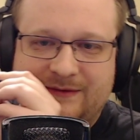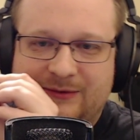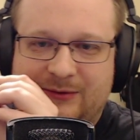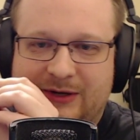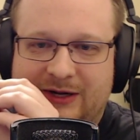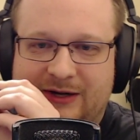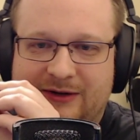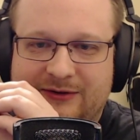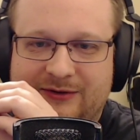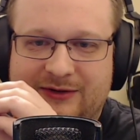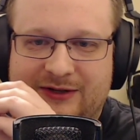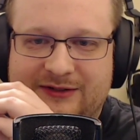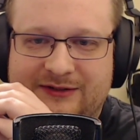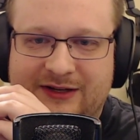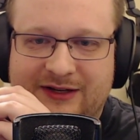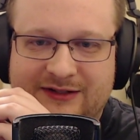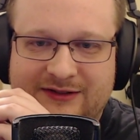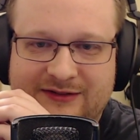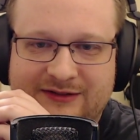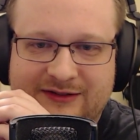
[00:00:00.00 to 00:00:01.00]
Wow, you guys
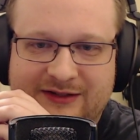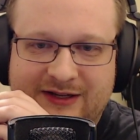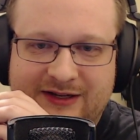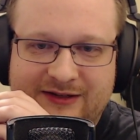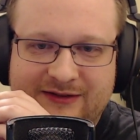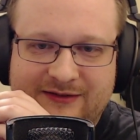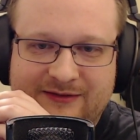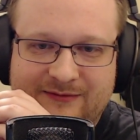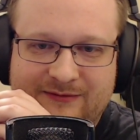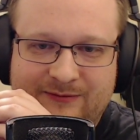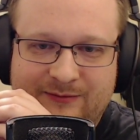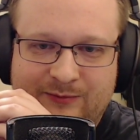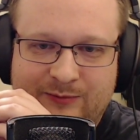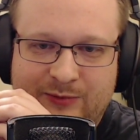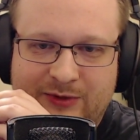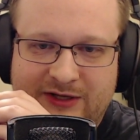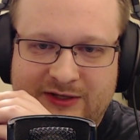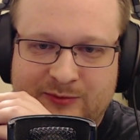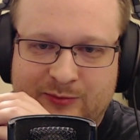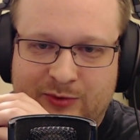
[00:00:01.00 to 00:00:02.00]
can't see that.
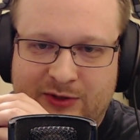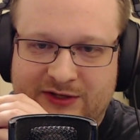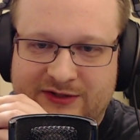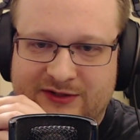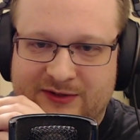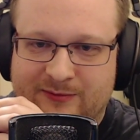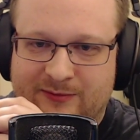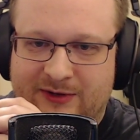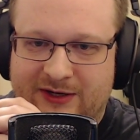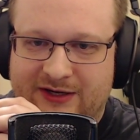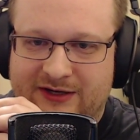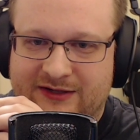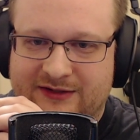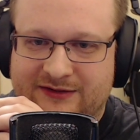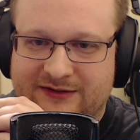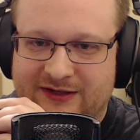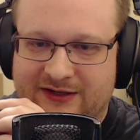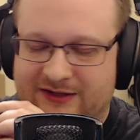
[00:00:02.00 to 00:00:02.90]
Plus plus and minus,